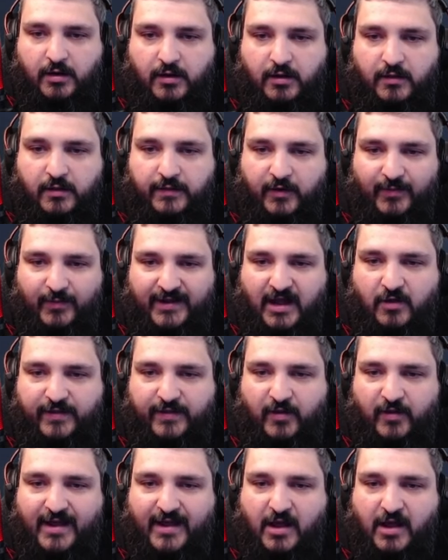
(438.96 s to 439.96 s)
There we go,
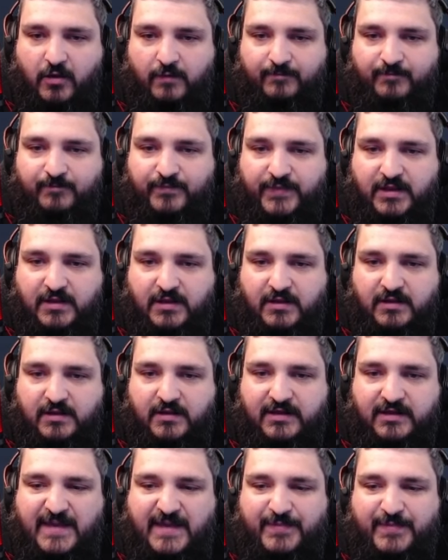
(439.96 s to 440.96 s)
there we go.
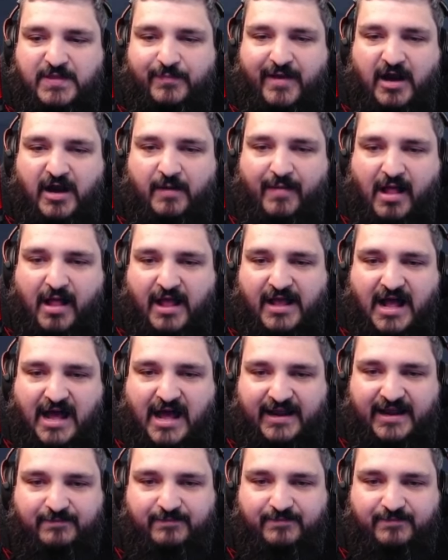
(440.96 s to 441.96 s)
Keeping the Parabolic on it.